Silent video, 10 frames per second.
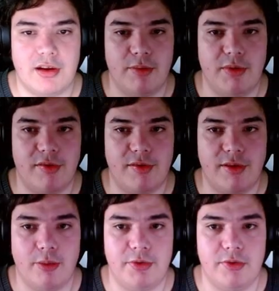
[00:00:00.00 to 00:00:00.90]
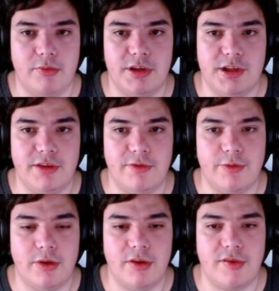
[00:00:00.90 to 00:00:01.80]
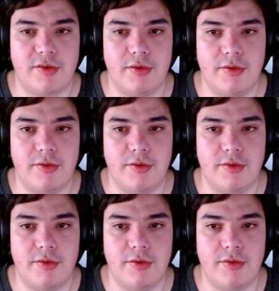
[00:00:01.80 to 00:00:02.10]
let me stop Unity first.